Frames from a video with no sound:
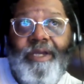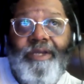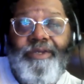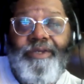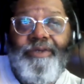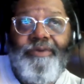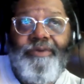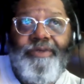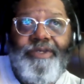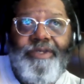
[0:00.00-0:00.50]

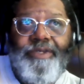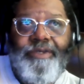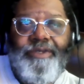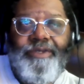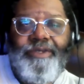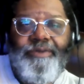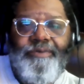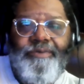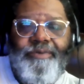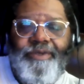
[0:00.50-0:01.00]
too
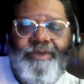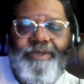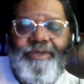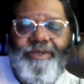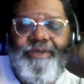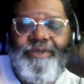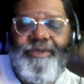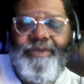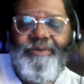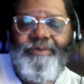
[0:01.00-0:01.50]
too
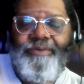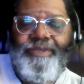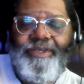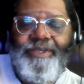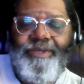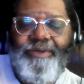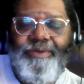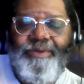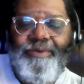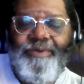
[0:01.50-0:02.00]
too
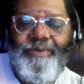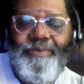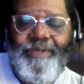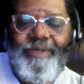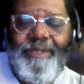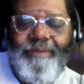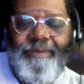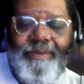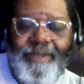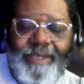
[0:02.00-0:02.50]

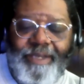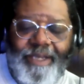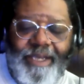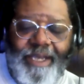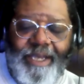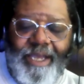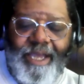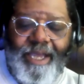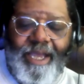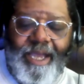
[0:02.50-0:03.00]
soon.
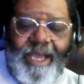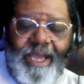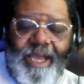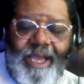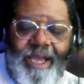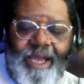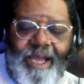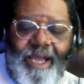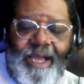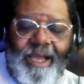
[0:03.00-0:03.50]

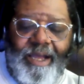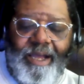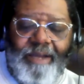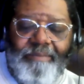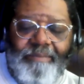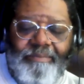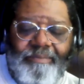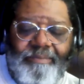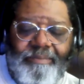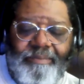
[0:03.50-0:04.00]

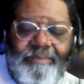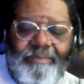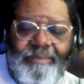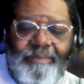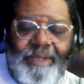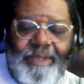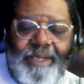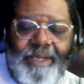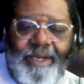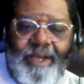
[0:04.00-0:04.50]
Um,
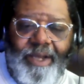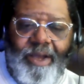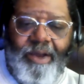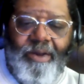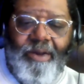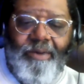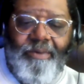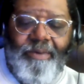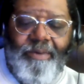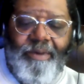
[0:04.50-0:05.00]
you
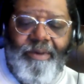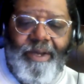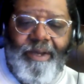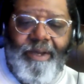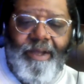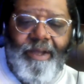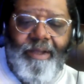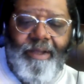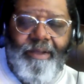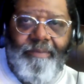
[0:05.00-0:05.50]
know
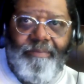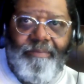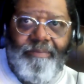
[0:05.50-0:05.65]
uh,